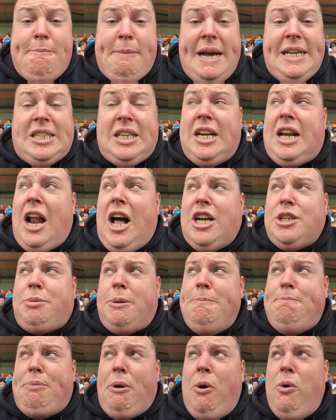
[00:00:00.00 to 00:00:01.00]
Mason Clark's
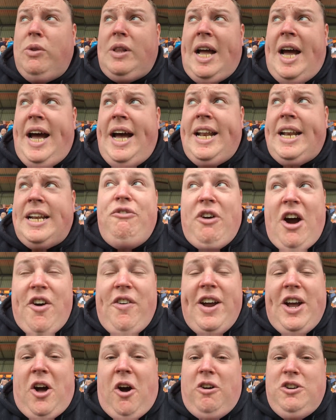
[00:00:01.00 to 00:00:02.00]
been brought down.
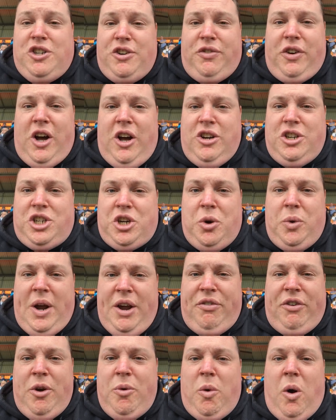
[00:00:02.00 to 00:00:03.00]
Very controversial
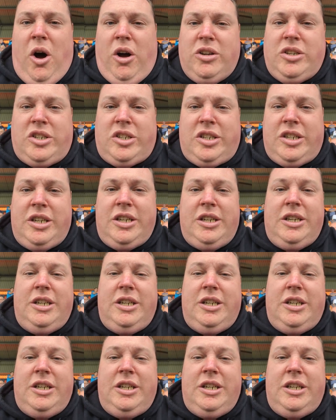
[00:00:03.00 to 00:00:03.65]
if it was.